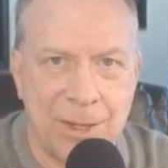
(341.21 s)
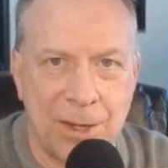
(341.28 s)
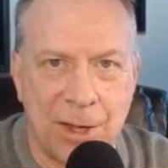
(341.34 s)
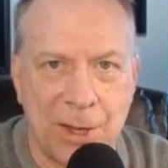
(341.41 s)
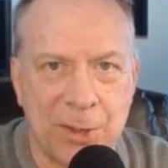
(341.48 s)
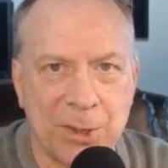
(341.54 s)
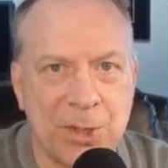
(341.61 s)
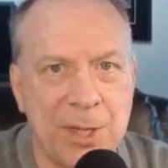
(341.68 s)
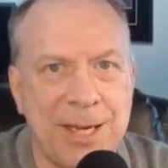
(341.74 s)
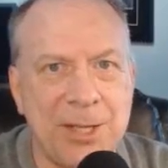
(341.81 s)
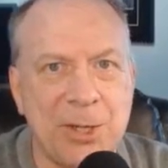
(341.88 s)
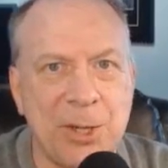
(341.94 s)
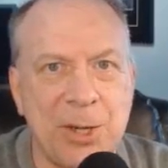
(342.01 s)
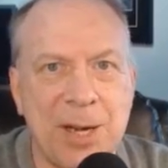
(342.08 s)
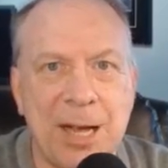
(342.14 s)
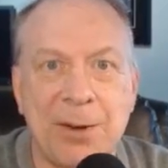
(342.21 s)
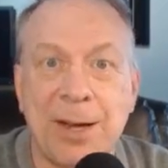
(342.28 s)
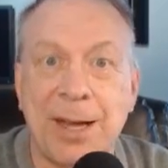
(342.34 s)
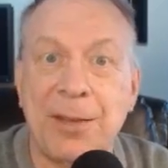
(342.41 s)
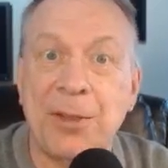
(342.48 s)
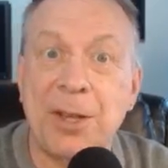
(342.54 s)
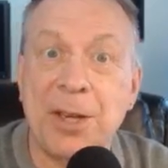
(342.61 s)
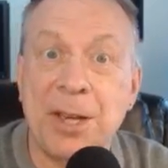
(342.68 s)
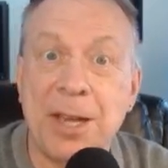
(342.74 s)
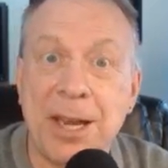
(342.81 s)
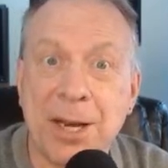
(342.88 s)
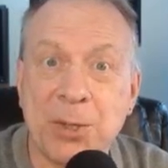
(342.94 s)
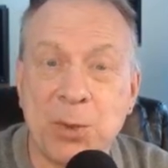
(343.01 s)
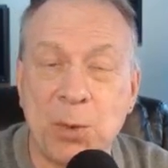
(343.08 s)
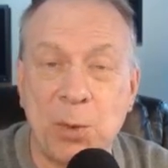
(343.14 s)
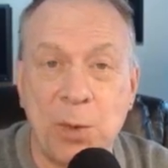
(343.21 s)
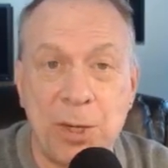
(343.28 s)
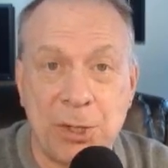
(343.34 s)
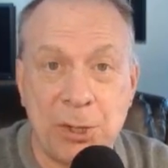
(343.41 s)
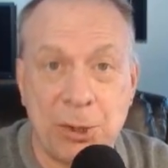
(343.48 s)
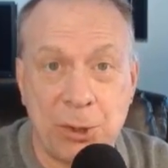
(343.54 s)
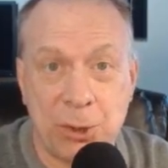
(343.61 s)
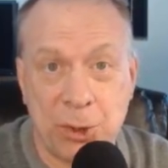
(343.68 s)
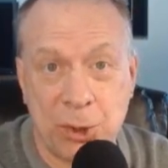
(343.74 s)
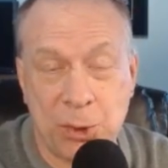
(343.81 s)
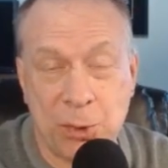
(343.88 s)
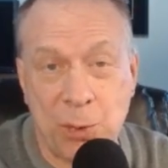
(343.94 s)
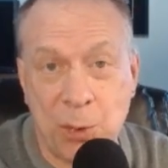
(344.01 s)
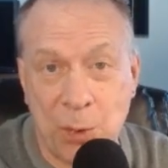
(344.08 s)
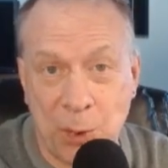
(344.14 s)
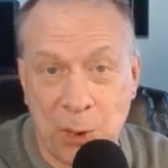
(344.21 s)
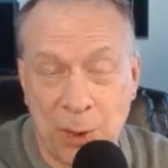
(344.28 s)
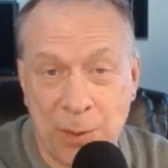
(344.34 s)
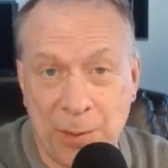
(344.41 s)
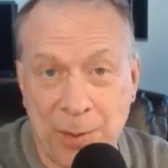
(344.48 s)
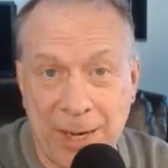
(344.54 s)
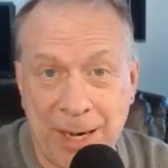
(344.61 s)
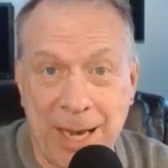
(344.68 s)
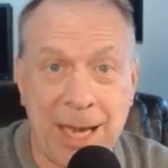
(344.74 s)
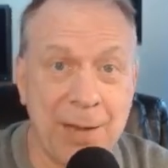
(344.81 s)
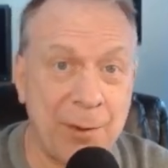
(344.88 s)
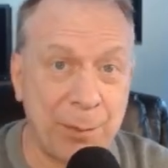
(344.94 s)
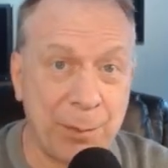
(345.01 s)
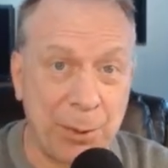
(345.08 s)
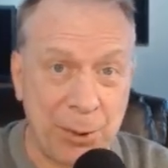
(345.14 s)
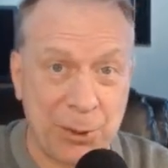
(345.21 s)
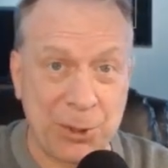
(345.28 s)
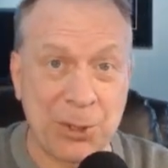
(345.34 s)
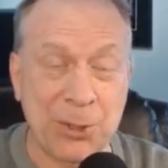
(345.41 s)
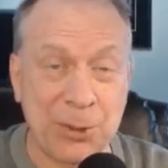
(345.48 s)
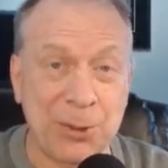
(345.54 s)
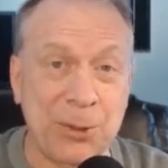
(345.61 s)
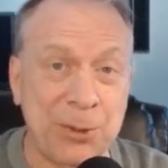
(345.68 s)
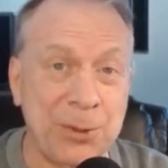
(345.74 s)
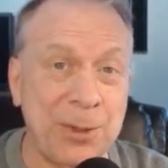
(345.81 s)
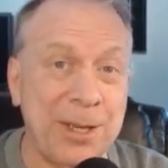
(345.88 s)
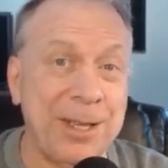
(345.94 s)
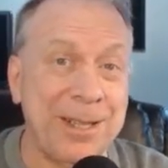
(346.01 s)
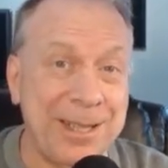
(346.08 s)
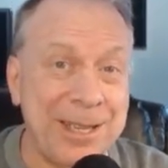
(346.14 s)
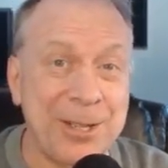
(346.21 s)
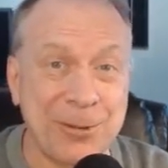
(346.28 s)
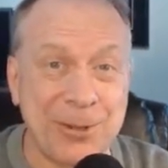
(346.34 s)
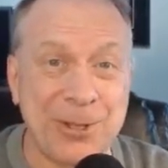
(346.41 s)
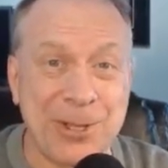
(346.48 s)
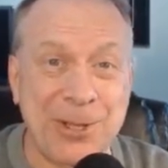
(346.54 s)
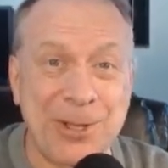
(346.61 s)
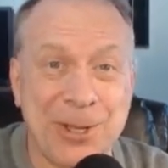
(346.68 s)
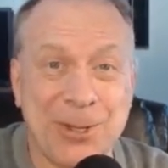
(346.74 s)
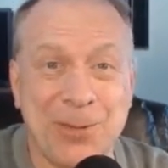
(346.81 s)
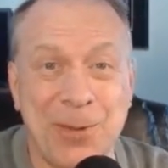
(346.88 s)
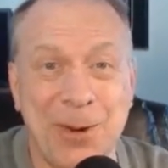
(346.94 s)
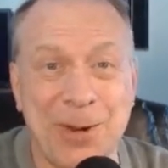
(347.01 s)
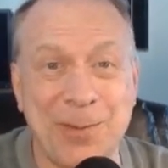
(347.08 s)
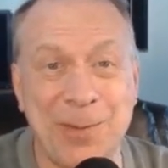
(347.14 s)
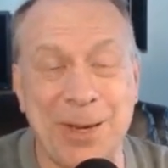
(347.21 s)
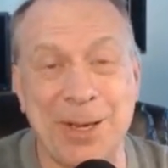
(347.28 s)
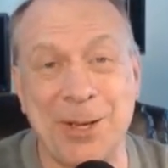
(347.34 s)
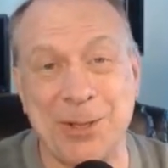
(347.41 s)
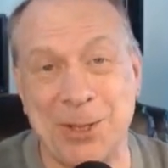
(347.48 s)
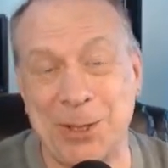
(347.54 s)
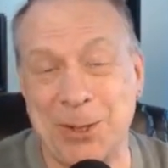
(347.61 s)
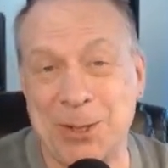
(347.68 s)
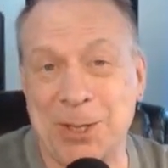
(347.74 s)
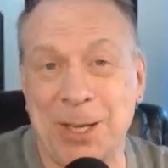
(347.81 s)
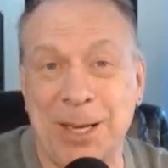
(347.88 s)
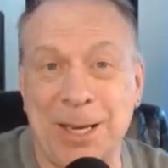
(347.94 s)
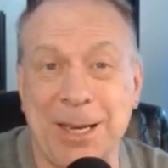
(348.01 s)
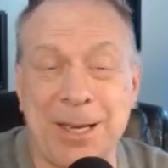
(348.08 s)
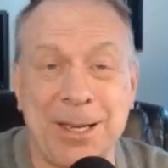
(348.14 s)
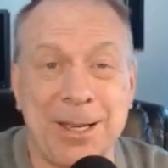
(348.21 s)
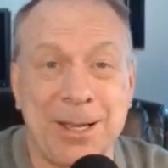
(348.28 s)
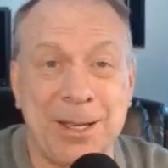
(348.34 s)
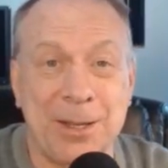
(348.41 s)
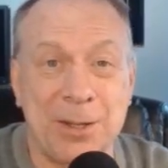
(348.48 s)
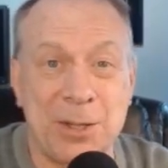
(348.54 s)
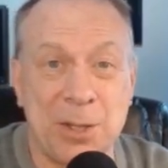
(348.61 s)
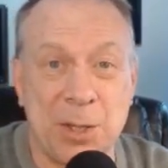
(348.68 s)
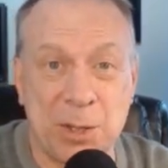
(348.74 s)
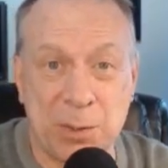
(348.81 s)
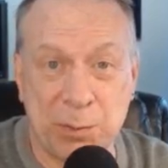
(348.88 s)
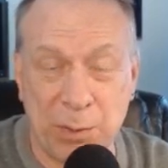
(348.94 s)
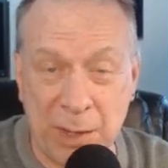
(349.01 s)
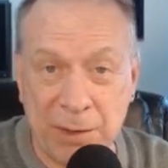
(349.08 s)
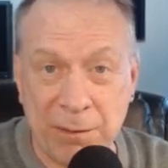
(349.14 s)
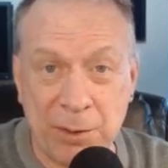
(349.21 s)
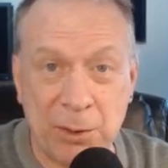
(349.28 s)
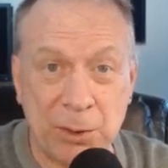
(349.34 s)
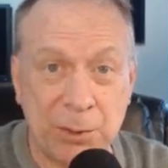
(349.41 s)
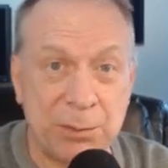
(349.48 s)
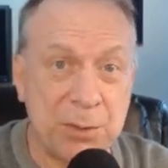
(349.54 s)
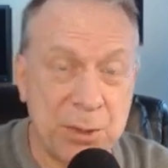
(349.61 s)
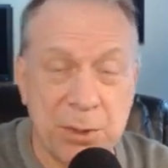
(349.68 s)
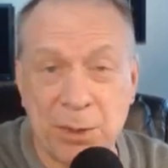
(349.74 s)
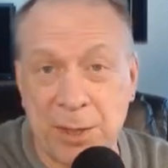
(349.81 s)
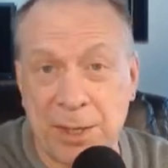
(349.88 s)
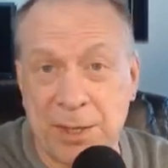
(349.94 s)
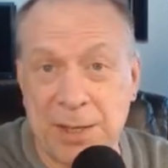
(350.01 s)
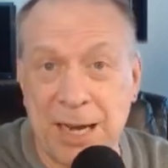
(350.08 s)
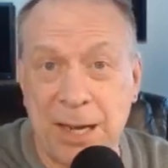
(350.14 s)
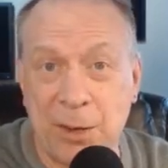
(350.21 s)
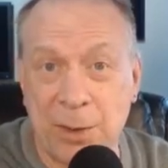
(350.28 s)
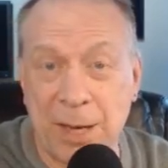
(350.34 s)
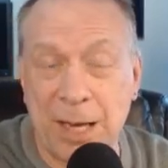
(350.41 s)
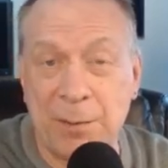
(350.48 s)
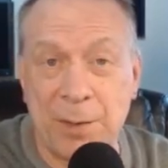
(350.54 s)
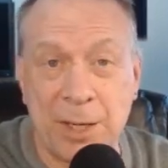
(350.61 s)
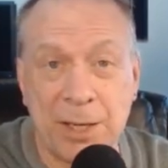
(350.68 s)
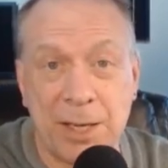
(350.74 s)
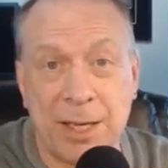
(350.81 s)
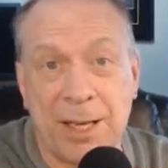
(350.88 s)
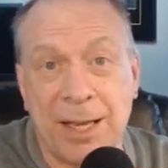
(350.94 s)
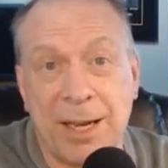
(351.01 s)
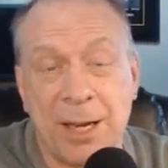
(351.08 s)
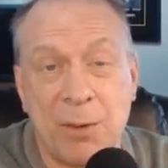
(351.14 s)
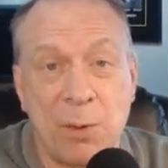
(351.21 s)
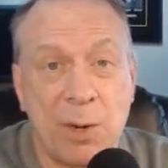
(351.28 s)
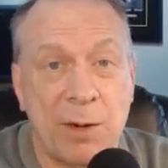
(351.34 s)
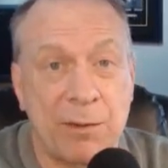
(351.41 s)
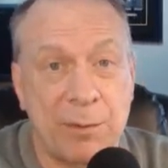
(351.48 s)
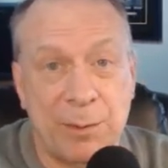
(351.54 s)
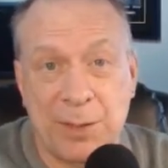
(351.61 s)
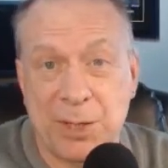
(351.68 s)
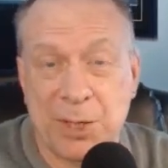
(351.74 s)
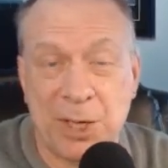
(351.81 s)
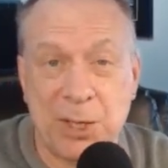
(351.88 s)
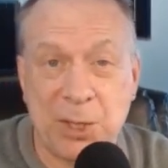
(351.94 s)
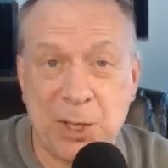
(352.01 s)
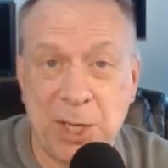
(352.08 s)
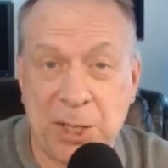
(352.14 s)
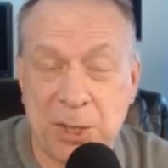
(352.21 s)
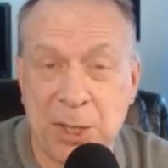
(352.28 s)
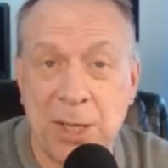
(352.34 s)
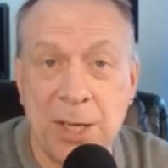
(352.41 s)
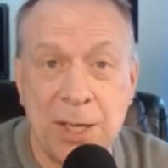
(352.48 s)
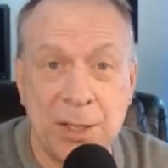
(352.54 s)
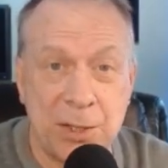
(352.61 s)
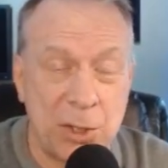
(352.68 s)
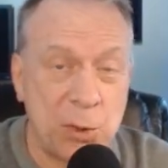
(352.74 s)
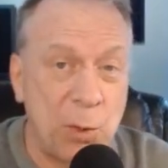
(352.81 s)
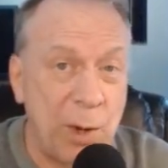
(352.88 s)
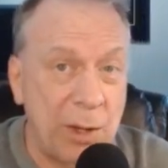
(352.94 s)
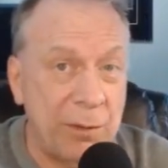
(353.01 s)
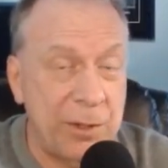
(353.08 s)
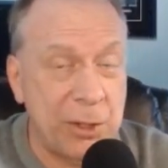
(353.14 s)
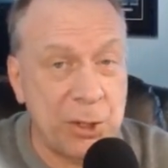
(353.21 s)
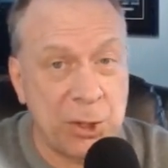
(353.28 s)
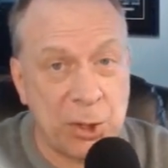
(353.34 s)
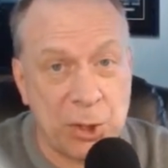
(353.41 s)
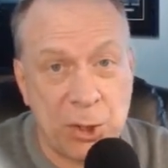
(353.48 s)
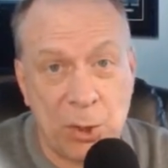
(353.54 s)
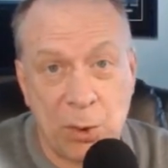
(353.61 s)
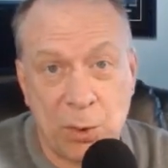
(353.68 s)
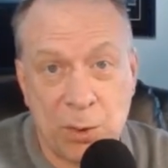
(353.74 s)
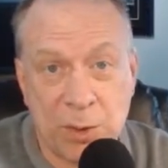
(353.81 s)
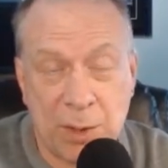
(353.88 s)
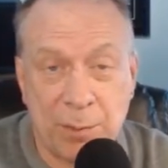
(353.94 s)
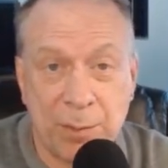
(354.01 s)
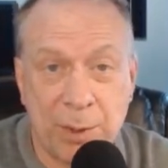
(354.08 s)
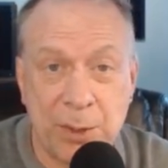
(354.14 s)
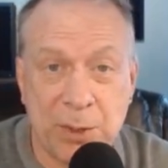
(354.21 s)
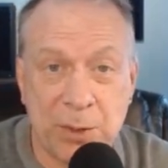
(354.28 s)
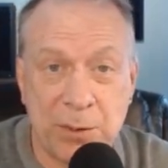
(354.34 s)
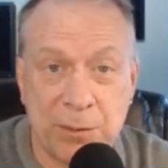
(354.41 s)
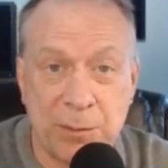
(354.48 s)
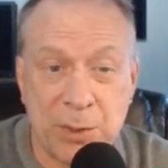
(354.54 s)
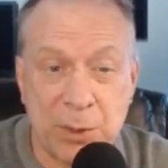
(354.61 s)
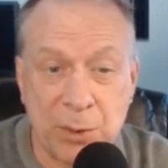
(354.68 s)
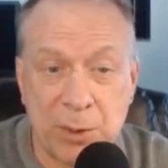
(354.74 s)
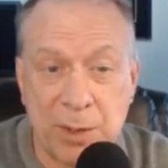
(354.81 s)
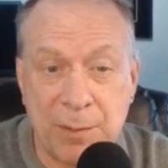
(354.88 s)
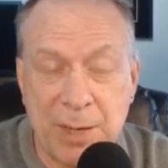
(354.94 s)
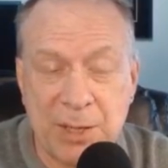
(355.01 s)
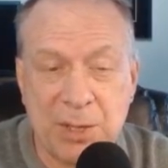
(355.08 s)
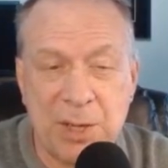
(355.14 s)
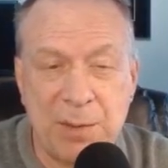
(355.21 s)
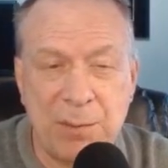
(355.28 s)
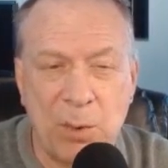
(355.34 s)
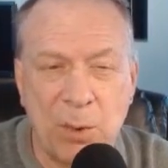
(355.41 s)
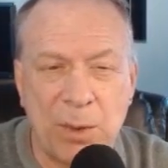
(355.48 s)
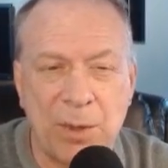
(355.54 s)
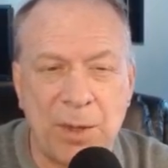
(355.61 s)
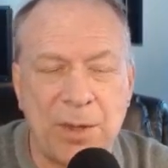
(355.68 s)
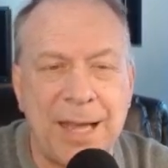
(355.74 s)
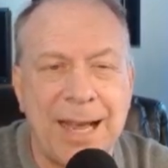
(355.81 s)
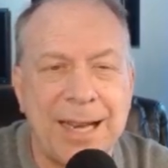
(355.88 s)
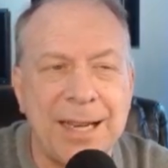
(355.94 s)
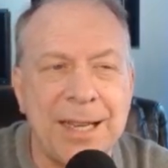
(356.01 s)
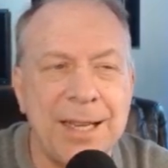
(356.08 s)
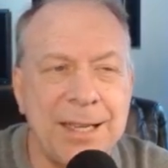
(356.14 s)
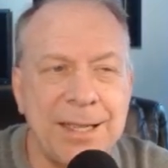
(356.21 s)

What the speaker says: All sights are now on the next winter storm, and I have a personal interest in this one because it looks like the Springfield, Missouri, the town I'm in, could get anywhere from, let's say, 6 to 12 inches of snow. Some parts of Missouri may see more than that.